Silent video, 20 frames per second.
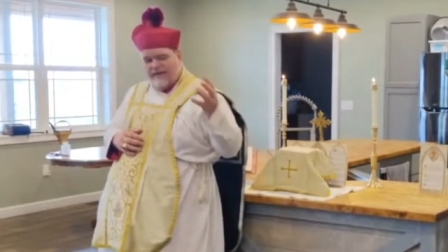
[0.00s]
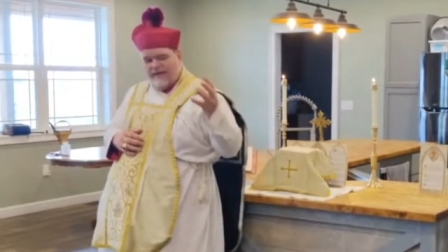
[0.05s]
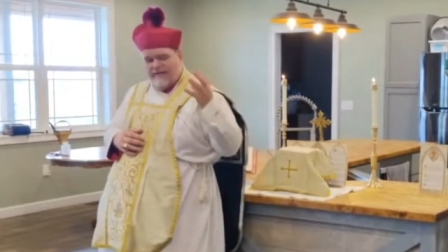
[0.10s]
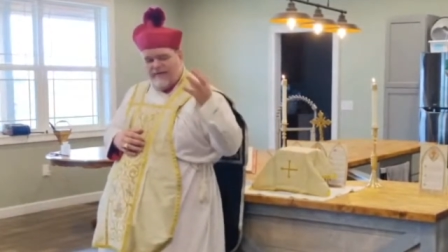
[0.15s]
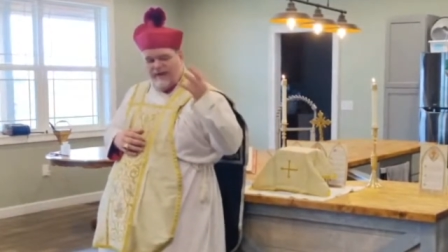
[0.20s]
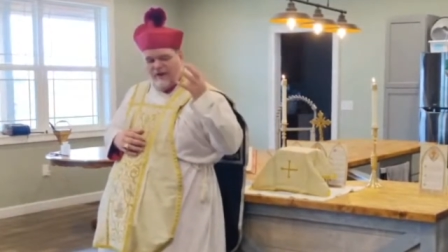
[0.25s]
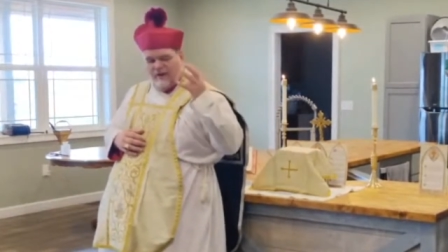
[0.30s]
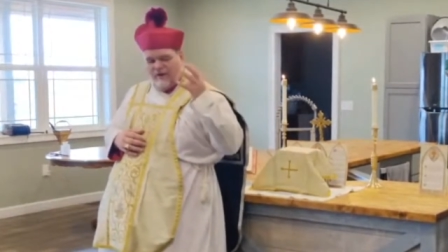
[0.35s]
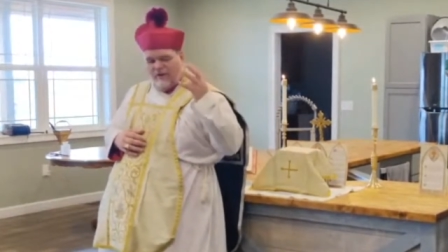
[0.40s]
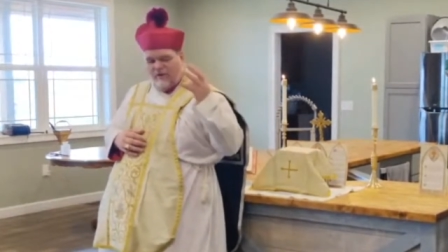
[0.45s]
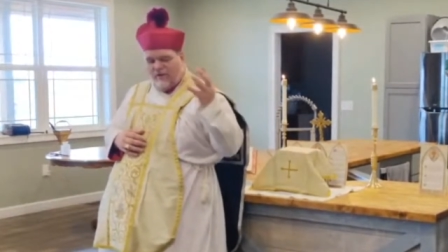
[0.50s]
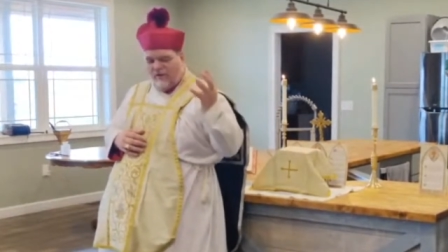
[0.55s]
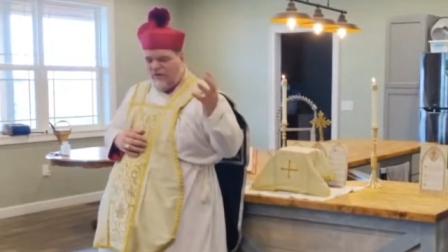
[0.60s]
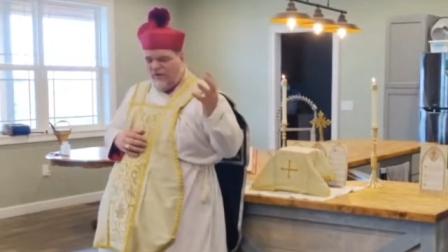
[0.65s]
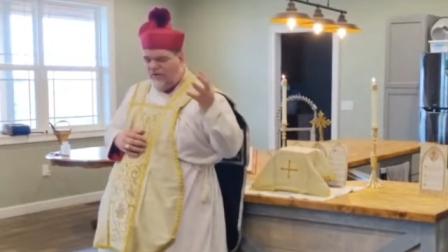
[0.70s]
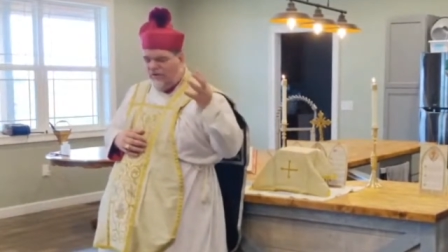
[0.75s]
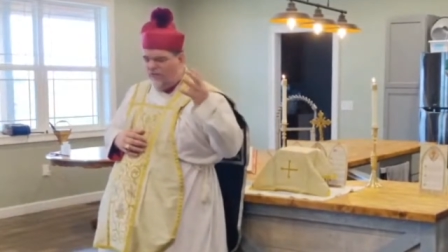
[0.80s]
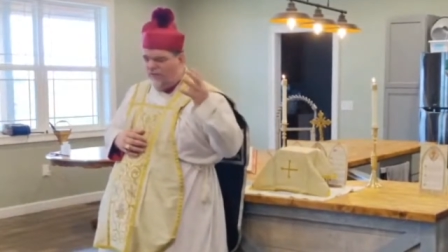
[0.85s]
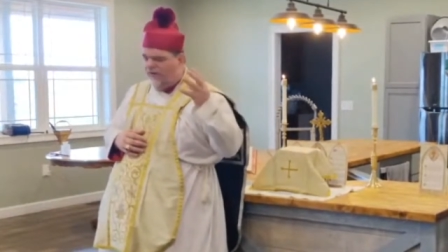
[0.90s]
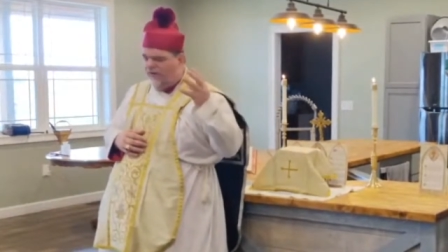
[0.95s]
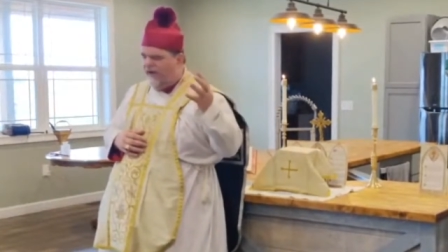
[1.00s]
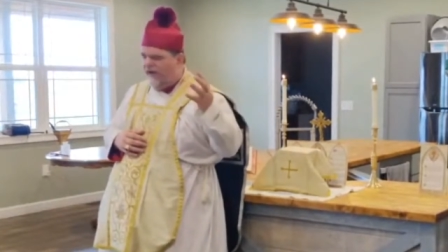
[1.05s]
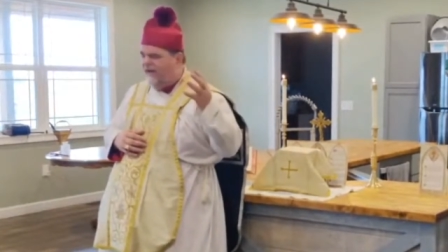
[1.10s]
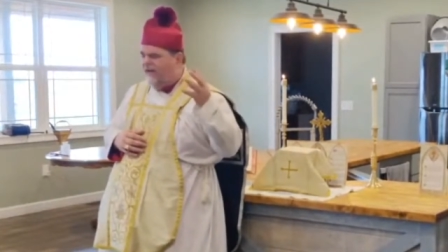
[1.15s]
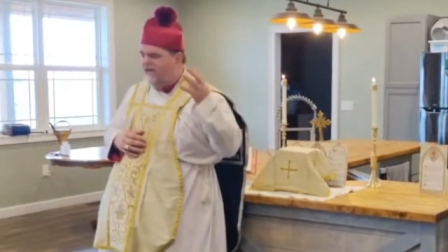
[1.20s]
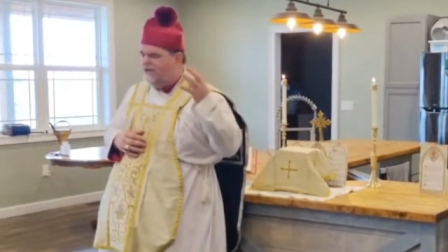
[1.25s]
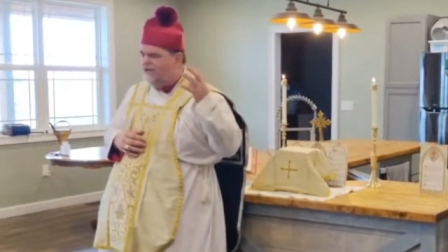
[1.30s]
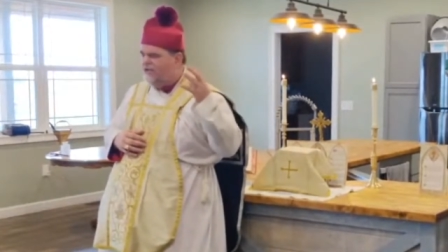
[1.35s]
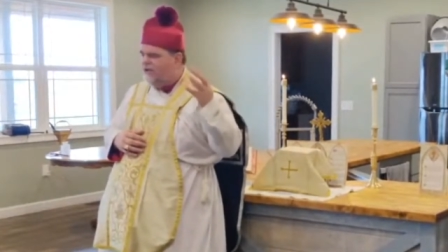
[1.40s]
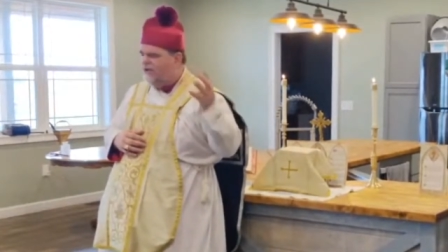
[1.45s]
they are
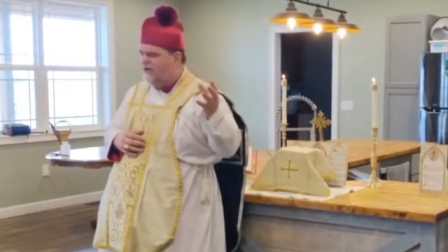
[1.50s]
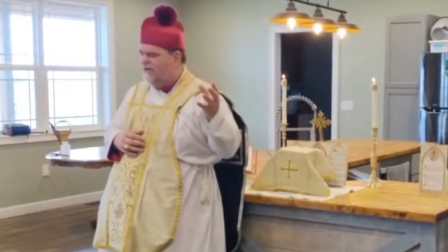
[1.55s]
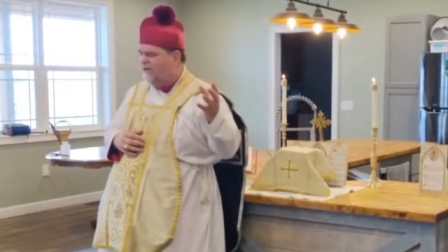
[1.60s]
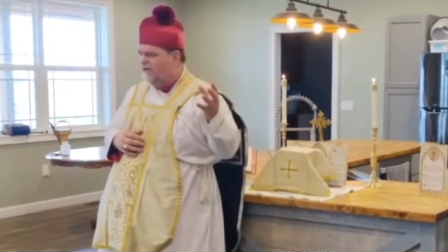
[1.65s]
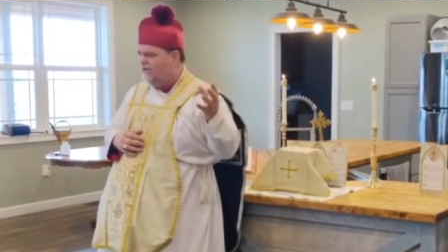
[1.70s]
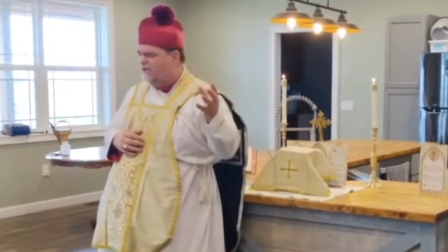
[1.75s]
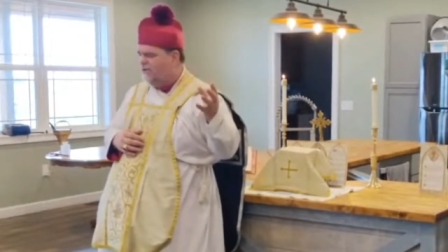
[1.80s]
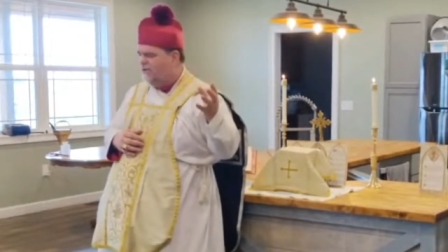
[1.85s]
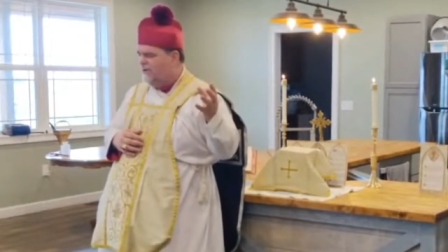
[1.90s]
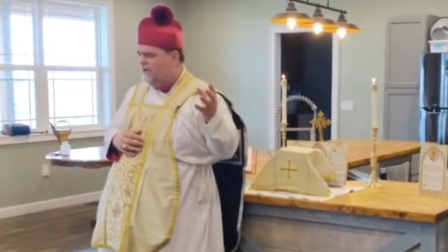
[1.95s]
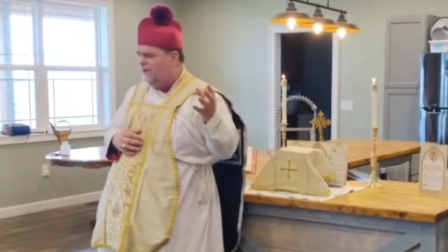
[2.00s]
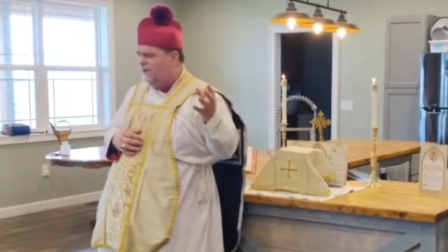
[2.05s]
already judged.